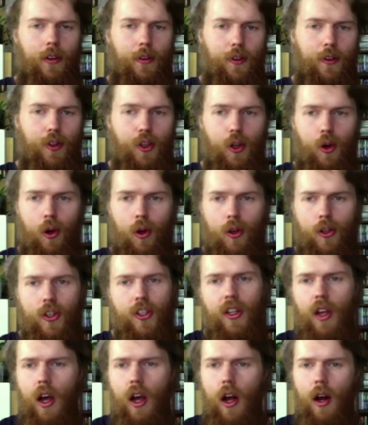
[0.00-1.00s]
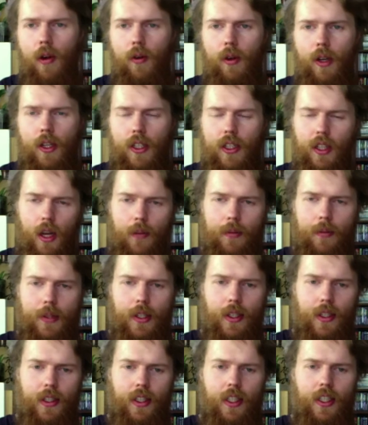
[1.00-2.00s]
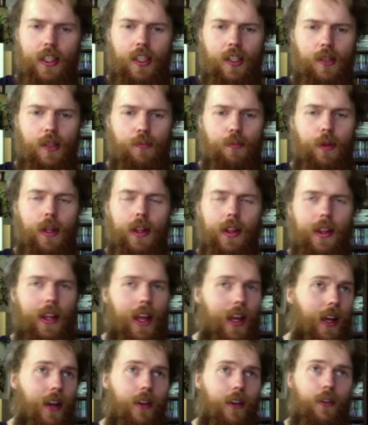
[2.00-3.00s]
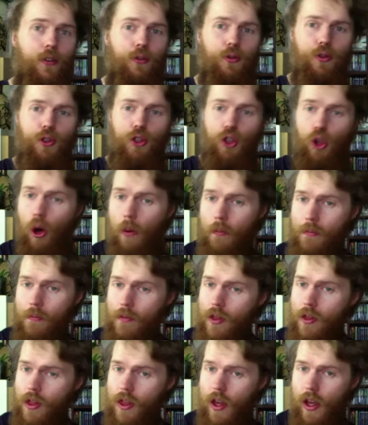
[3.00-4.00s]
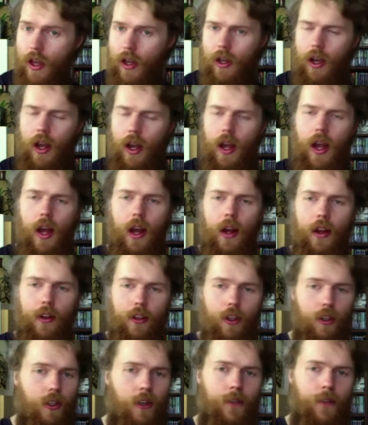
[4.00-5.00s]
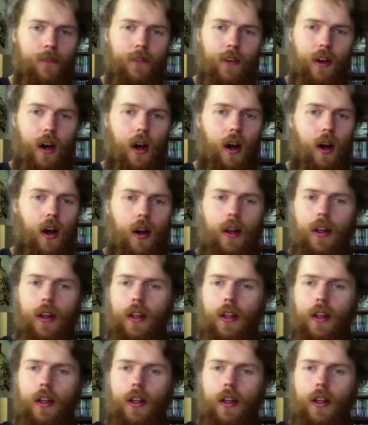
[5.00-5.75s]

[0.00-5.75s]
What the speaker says: Jaws, Star Wars type successes, but they can do something. Joseph Kahn,